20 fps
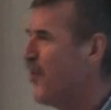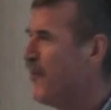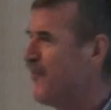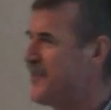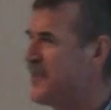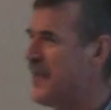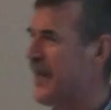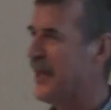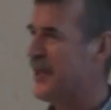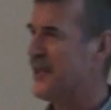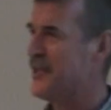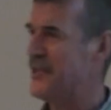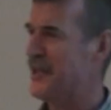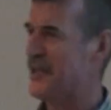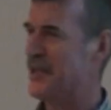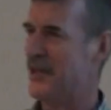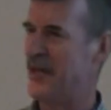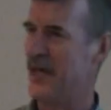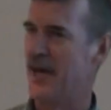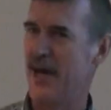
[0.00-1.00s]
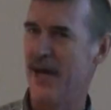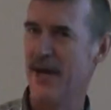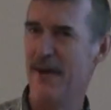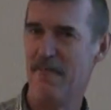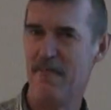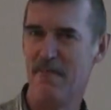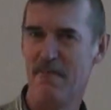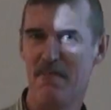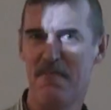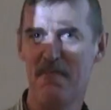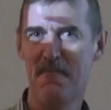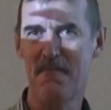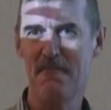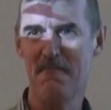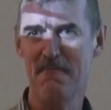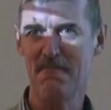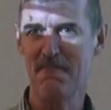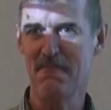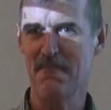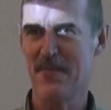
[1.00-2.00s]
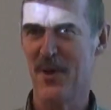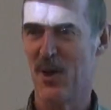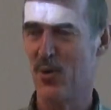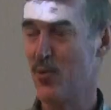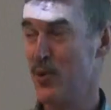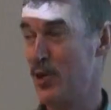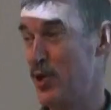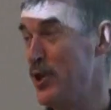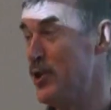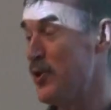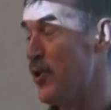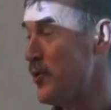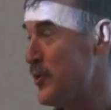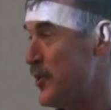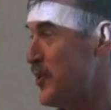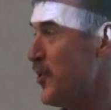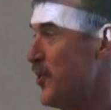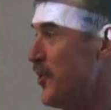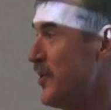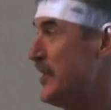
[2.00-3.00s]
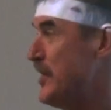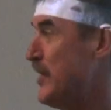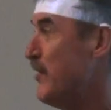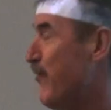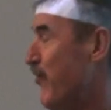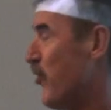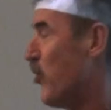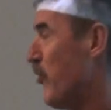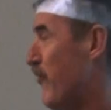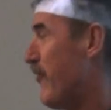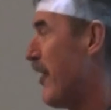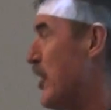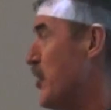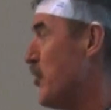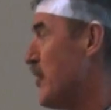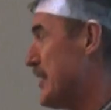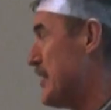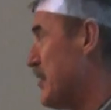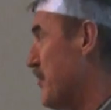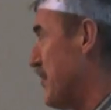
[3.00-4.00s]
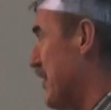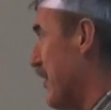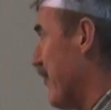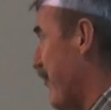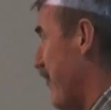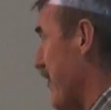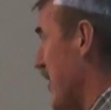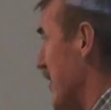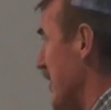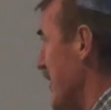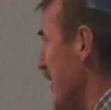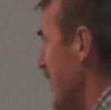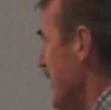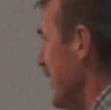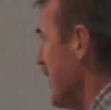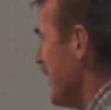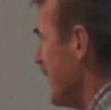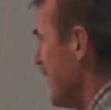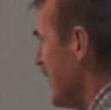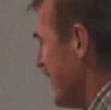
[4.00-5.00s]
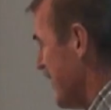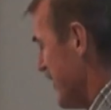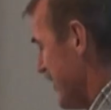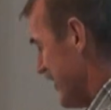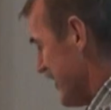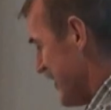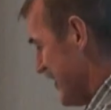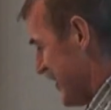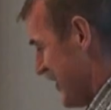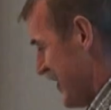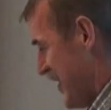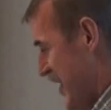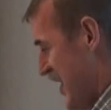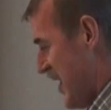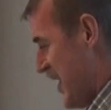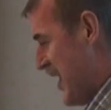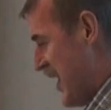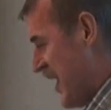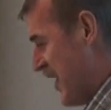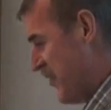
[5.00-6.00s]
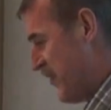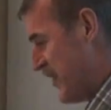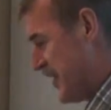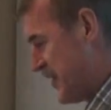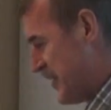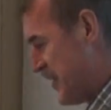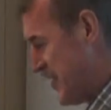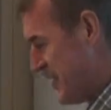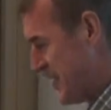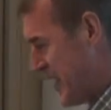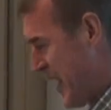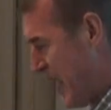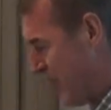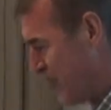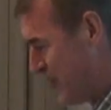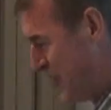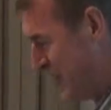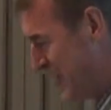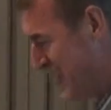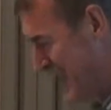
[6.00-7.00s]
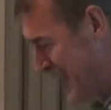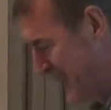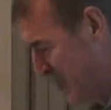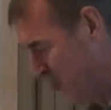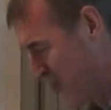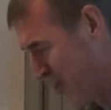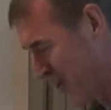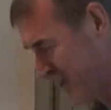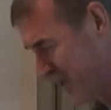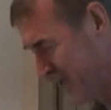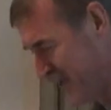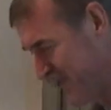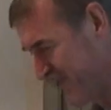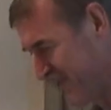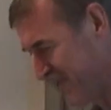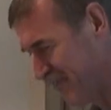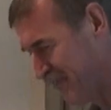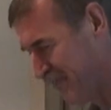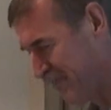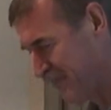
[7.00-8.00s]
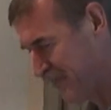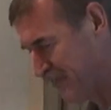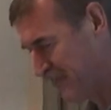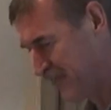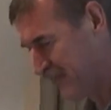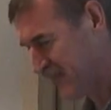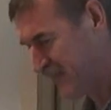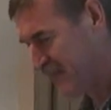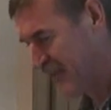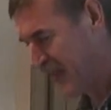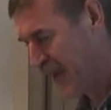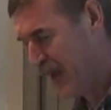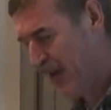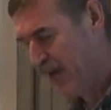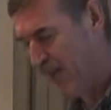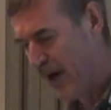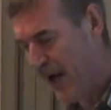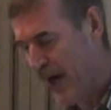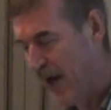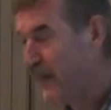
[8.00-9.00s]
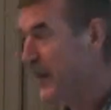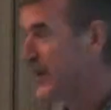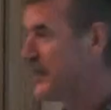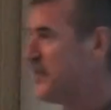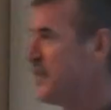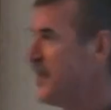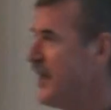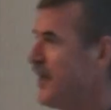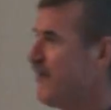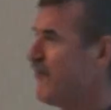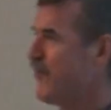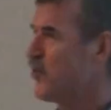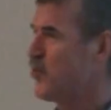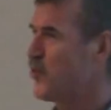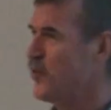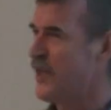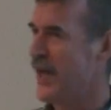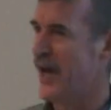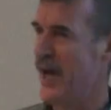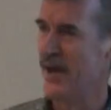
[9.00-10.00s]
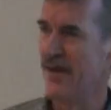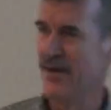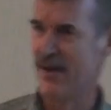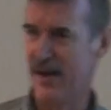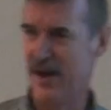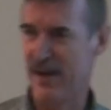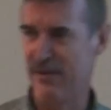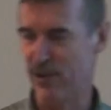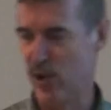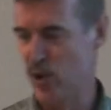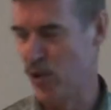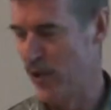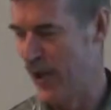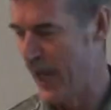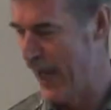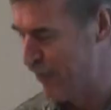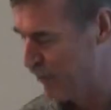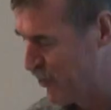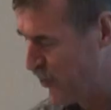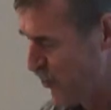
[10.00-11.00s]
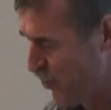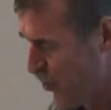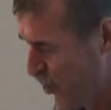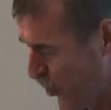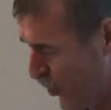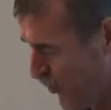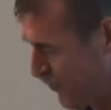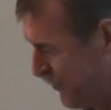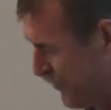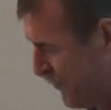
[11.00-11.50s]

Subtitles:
of seconds in a day, which is also the default value at EPFL. And this is how DNS works. Voilà, that's the end for today. Have a good lab tomorrow.